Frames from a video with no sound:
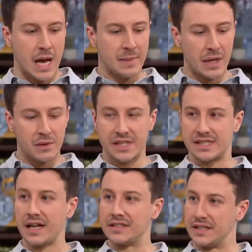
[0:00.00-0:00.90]
I mean, I was
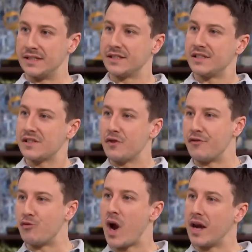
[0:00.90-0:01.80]
excited, because it's good
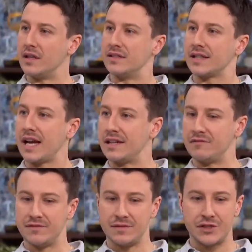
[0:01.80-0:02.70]
for Ryan to kind
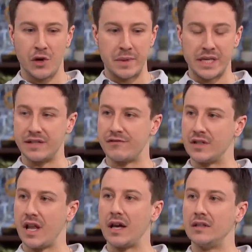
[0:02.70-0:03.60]
of show him in a
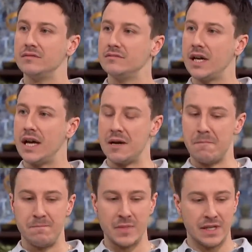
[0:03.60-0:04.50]
different light.
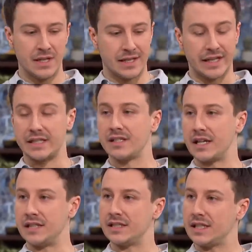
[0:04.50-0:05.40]
Like you
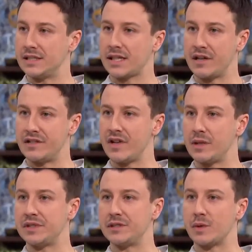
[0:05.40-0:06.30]
said, he's kind of
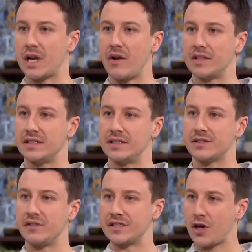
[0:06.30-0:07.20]
developed into a character
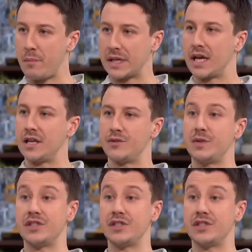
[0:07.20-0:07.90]
that's got this comic edge,